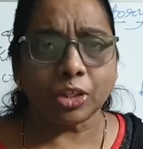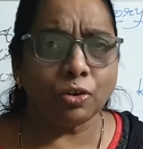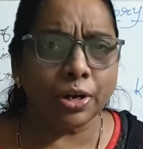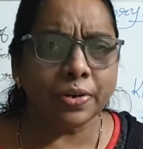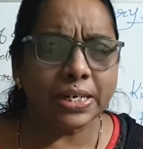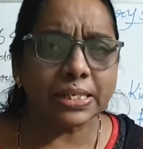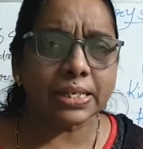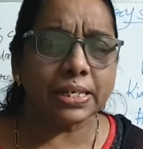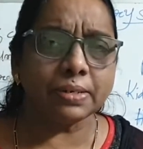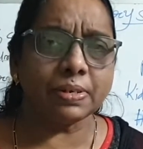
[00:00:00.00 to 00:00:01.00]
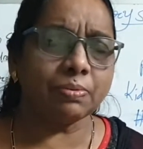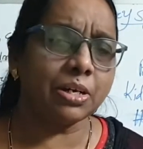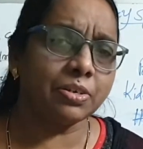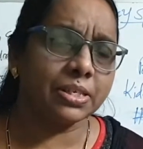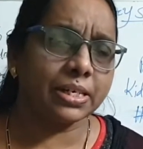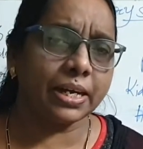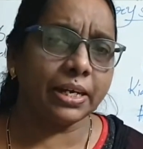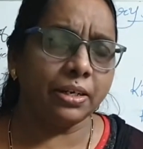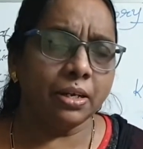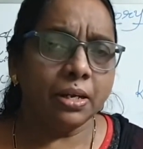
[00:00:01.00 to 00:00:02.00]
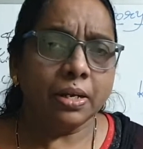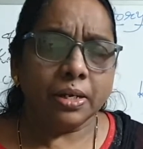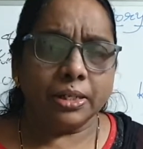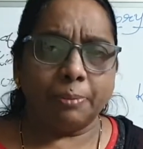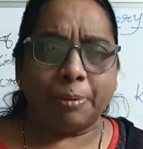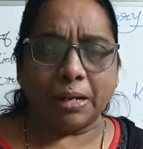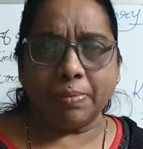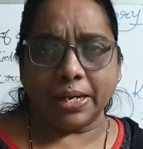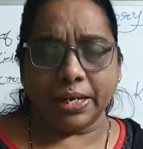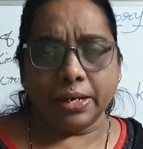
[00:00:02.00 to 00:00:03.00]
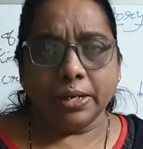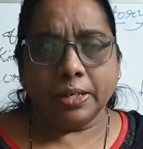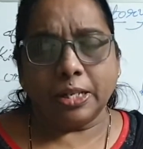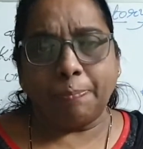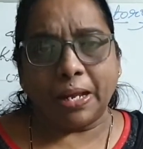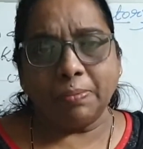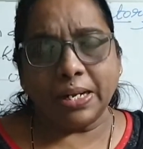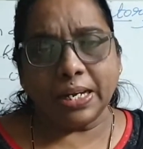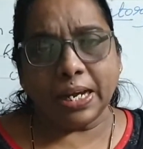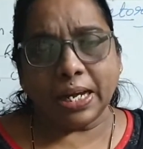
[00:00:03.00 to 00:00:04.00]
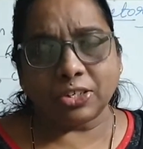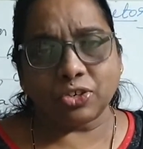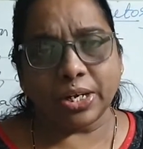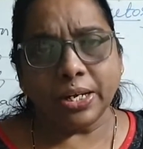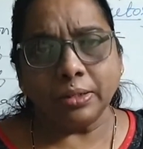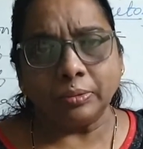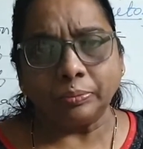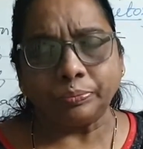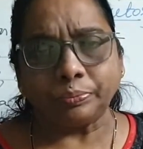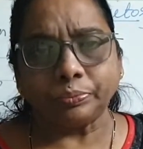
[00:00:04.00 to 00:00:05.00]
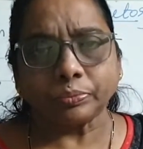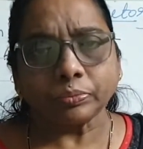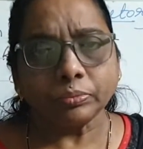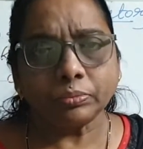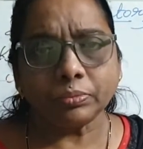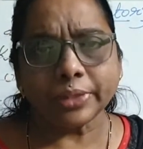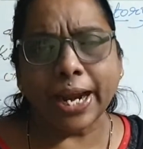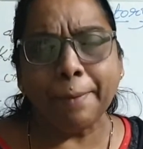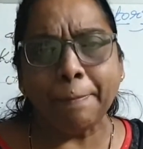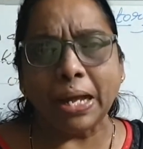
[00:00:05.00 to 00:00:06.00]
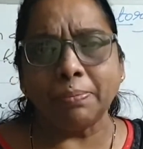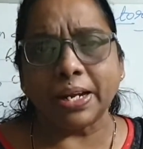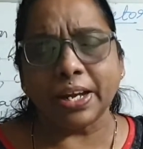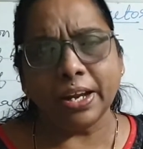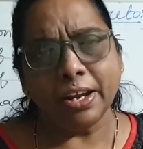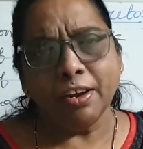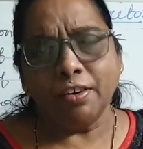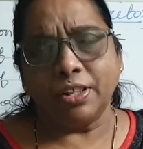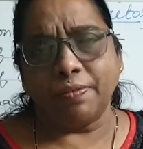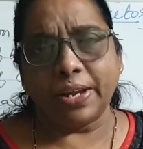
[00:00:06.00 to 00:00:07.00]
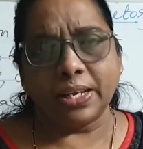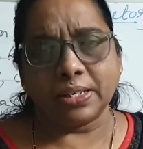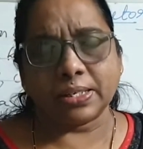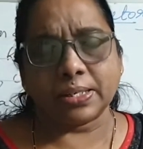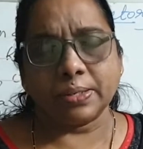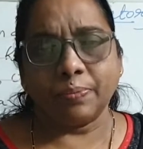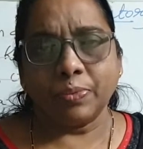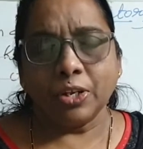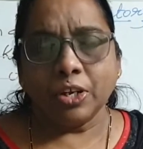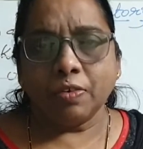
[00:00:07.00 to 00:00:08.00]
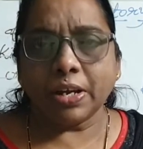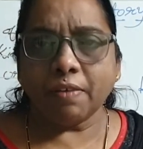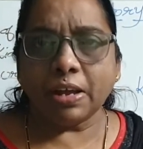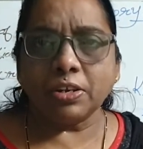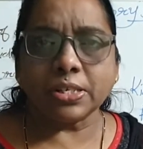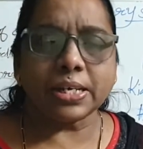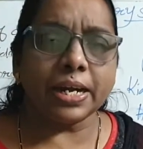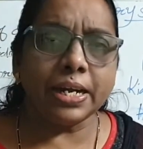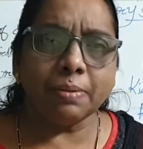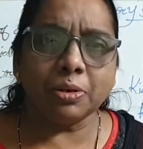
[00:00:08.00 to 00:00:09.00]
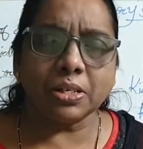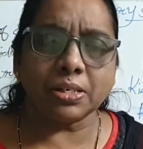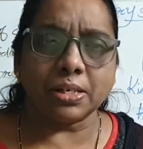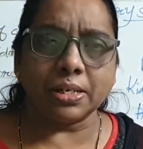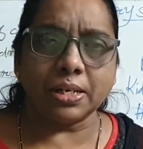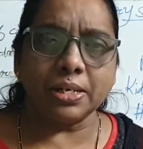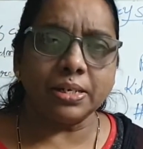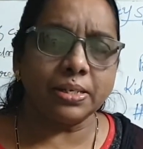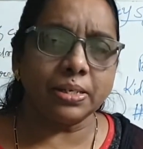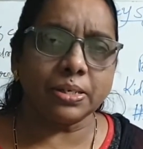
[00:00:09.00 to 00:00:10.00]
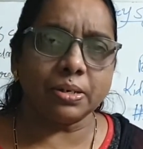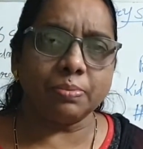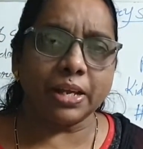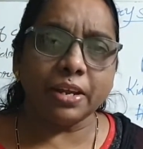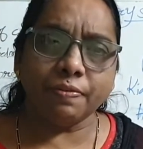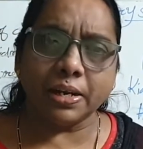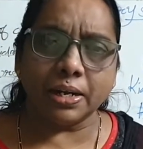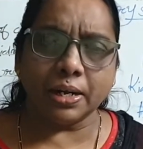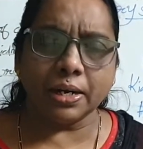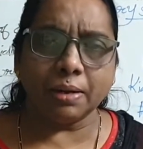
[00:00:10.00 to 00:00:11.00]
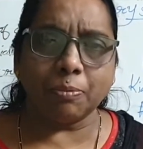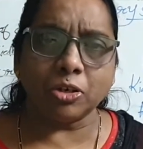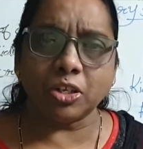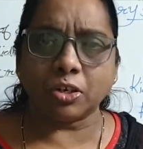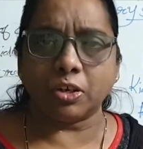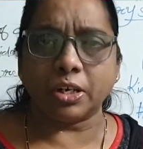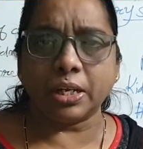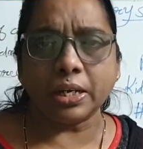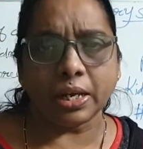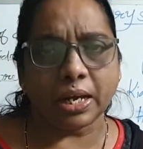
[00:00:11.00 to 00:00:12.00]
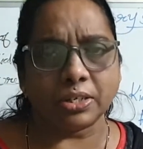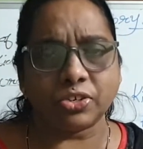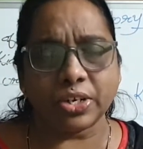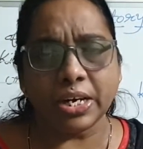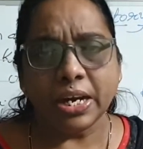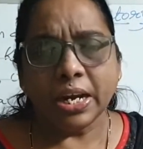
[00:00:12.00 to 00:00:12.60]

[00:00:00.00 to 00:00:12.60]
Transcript: what do you studied? The pulmonary artery and pulmonary the veins. Okay, when you studied about the circulatory system, there we learn about the coronary artery